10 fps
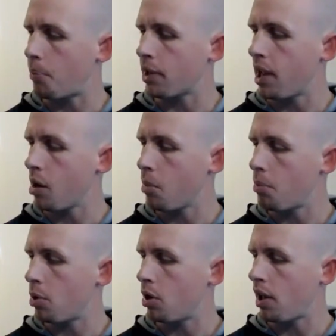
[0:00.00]
I can't
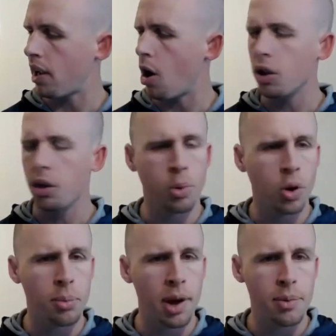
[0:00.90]
remember, like all
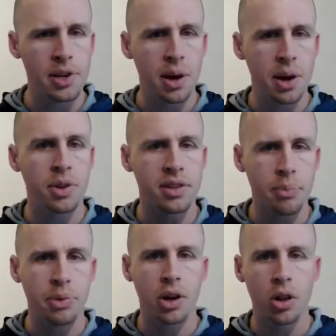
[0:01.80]
aboard, maybe
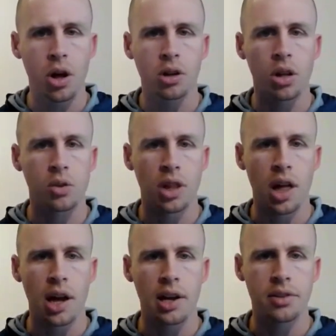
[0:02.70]
something along those
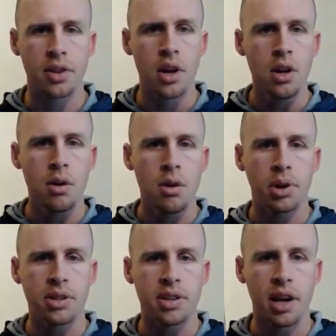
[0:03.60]
lines.
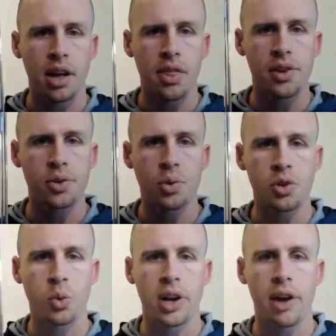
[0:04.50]
But this
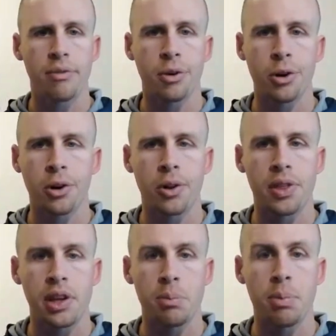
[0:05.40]
was whenever
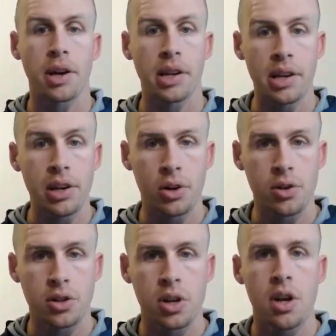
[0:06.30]
the
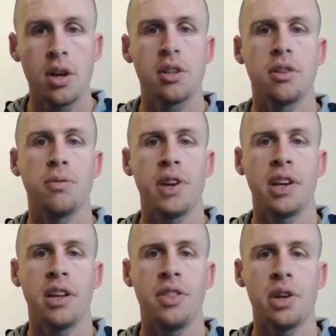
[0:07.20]
Buccaneers
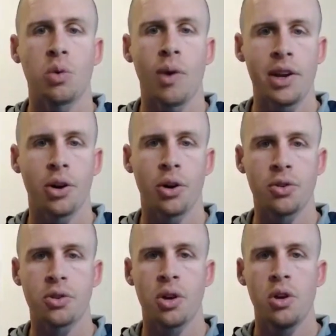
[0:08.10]
defeated the
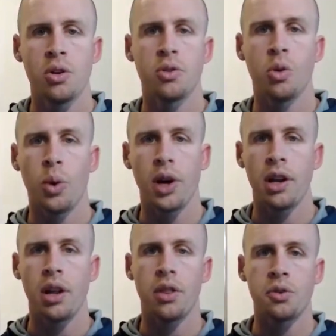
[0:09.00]
Raiders to
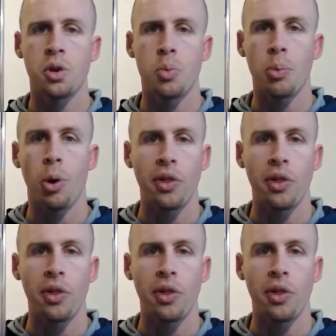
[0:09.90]
win the Super Bowl.